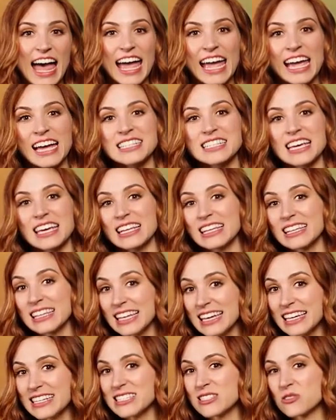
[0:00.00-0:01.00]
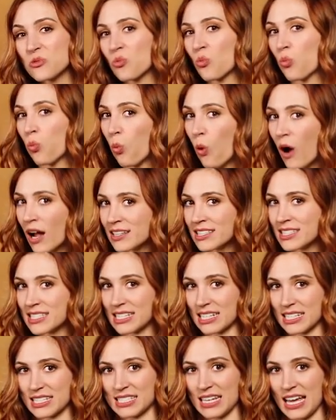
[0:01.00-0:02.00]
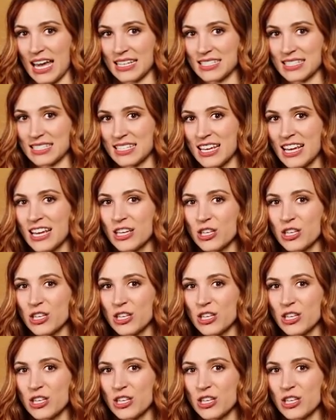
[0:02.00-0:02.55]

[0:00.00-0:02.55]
and at least one success,